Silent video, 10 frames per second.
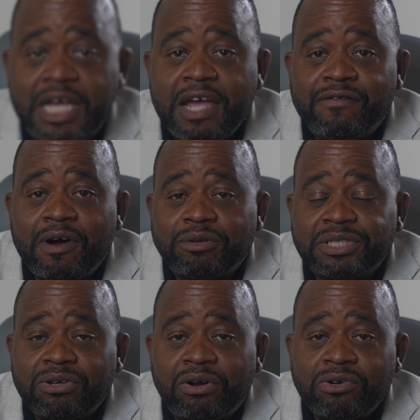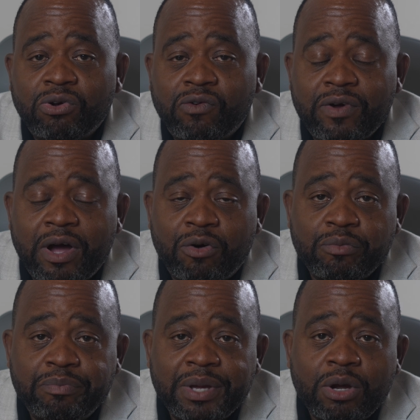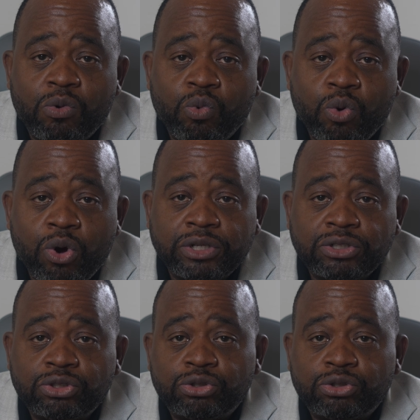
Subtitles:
If I was starting over, I will pick 1